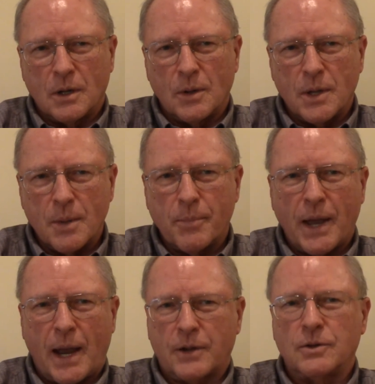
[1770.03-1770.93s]

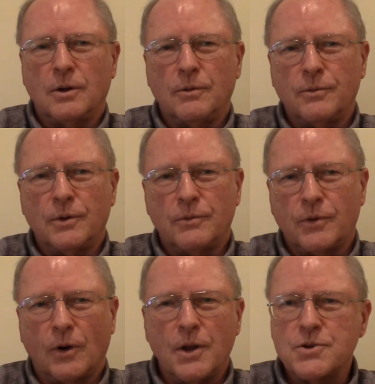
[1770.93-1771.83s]
impact of
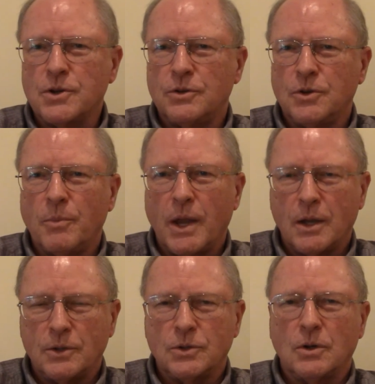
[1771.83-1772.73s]
variation in
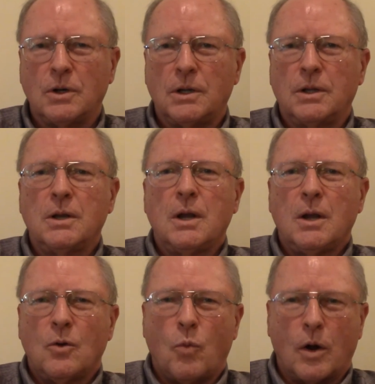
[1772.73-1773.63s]
demand on
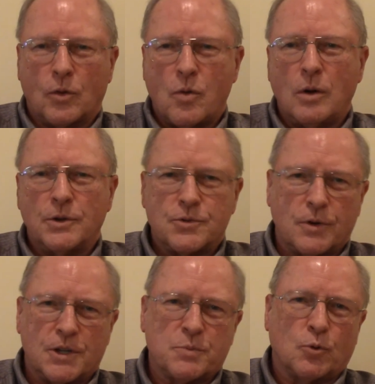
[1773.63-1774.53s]
water quality
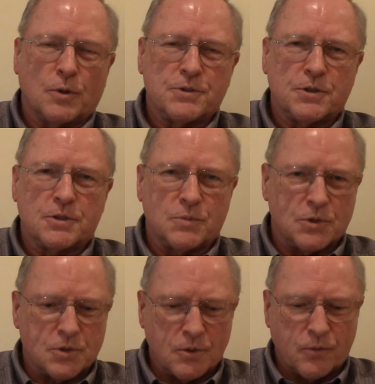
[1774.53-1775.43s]
transport and systems
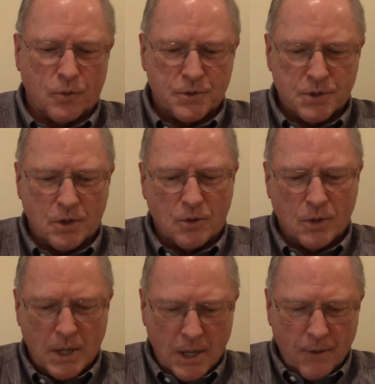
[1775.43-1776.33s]
and so forth.
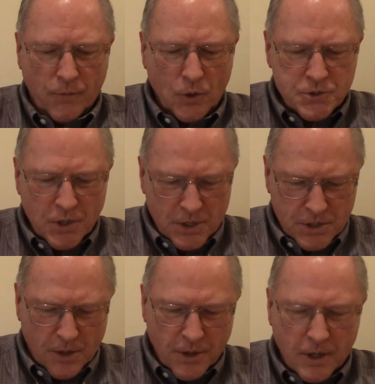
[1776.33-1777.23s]
So those
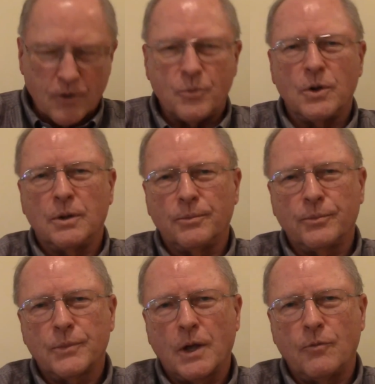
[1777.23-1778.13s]
things, I think, have
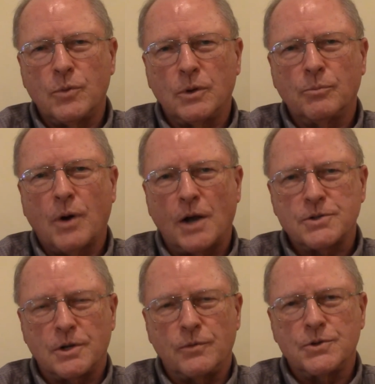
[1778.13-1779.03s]
been
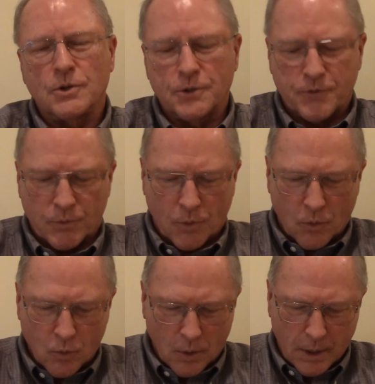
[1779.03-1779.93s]
positive results from
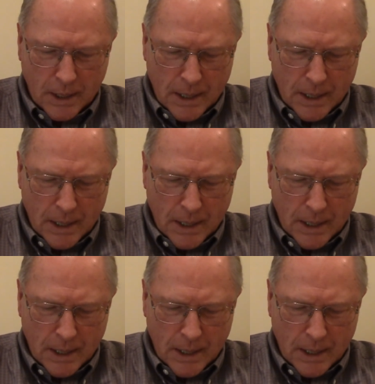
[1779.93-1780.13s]
our work.